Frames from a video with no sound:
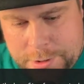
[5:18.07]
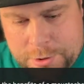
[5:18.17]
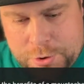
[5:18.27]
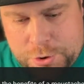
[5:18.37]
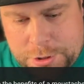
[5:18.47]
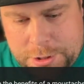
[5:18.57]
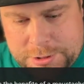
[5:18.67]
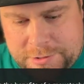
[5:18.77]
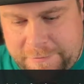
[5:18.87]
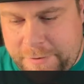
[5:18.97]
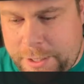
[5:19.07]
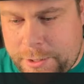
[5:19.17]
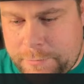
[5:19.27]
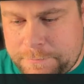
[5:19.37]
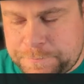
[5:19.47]
shit hits the
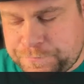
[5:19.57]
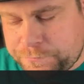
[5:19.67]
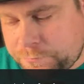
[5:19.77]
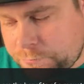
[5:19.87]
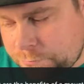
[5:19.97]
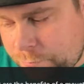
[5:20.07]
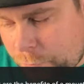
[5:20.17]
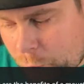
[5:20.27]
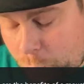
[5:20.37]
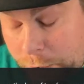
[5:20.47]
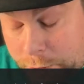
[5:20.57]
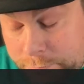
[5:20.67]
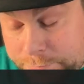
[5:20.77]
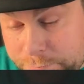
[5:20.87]
fan? Well,